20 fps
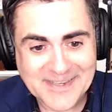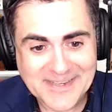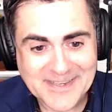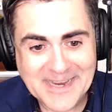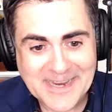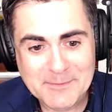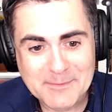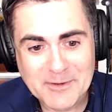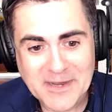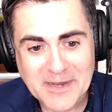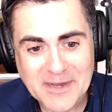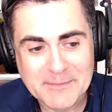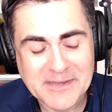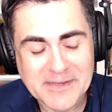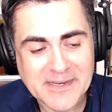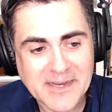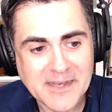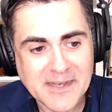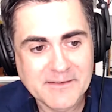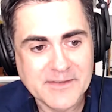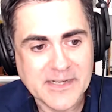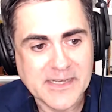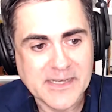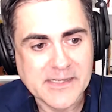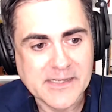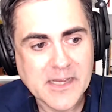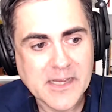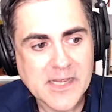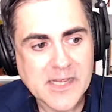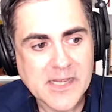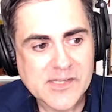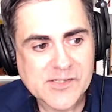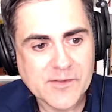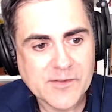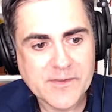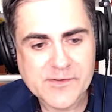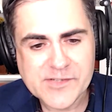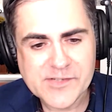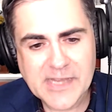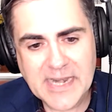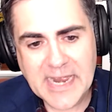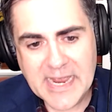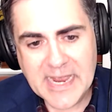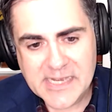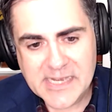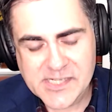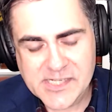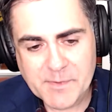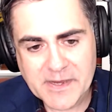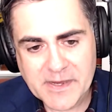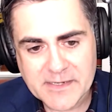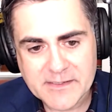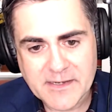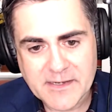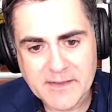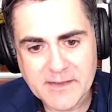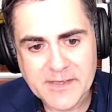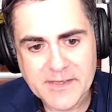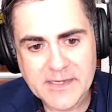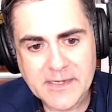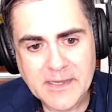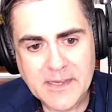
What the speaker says: Abrahamic covenant. So there's that aspect of it.